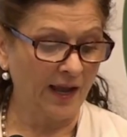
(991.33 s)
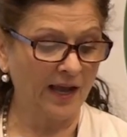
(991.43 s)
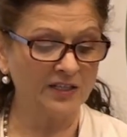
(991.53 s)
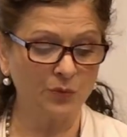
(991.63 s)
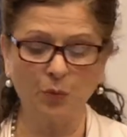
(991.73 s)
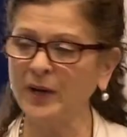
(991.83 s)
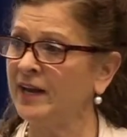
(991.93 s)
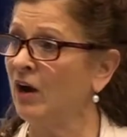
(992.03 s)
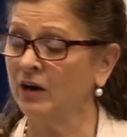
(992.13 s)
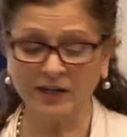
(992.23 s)
And
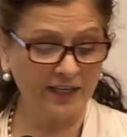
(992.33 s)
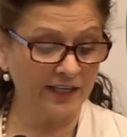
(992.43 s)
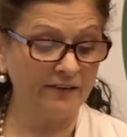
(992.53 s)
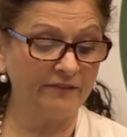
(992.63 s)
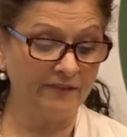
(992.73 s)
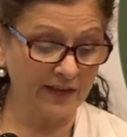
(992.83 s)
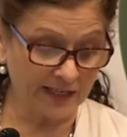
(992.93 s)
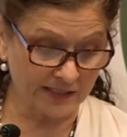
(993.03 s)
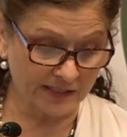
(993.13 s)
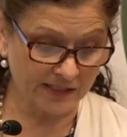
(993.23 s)
we are
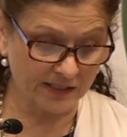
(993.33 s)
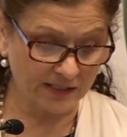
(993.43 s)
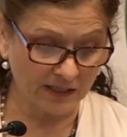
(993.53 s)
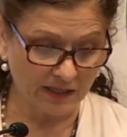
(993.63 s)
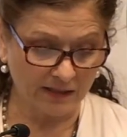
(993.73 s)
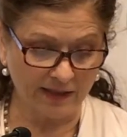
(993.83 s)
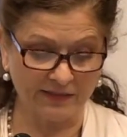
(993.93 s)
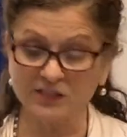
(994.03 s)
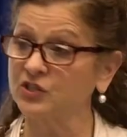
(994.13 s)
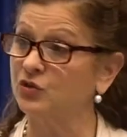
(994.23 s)
convinced
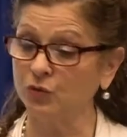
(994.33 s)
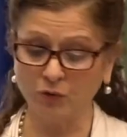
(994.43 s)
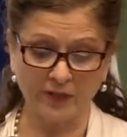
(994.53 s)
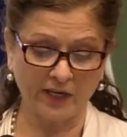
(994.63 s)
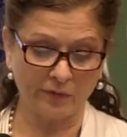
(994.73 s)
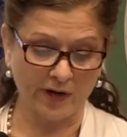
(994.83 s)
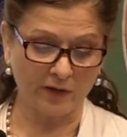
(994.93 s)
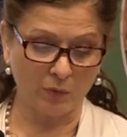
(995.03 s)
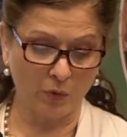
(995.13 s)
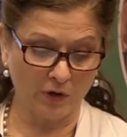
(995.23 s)
that this truly
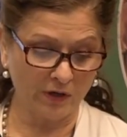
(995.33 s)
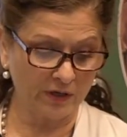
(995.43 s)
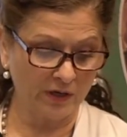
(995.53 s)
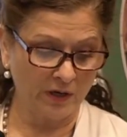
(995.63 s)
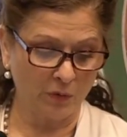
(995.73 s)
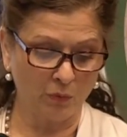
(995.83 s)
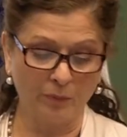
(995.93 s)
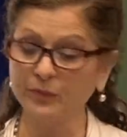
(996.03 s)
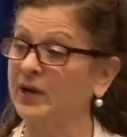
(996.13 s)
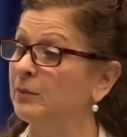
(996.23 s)
great work
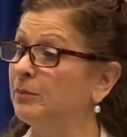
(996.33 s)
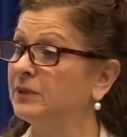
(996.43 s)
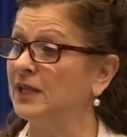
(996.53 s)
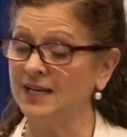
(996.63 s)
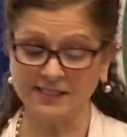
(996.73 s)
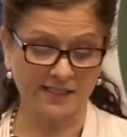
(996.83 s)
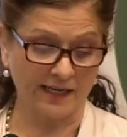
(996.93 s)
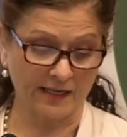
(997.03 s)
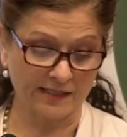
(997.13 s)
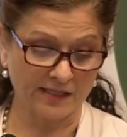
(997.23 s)
will bring
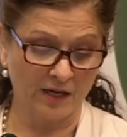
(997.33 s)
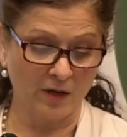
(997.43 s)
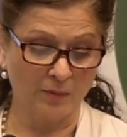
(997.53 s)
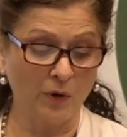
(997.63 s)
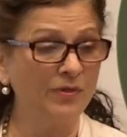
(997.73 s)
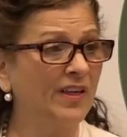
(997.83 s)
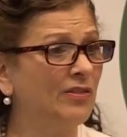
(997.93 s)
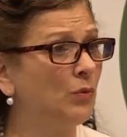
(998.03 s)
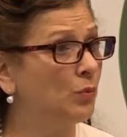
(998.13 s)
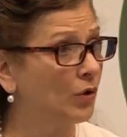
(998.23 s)
blessings both
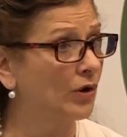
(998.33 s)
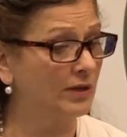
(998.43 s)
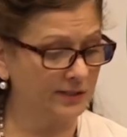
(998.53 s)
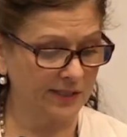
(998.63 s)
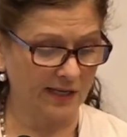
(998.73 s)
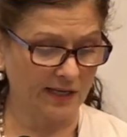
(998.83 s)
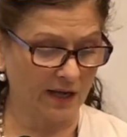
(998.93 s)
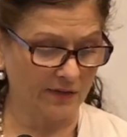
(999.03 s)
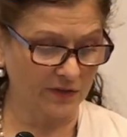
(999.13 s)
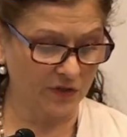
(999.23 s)
on the world and
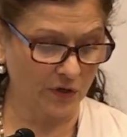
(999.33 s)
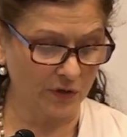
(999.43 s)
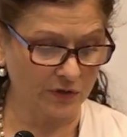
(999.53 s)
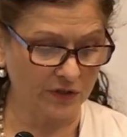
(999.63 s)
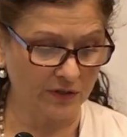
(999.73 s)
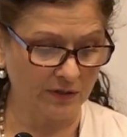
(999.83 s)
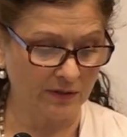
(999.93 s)
on the church.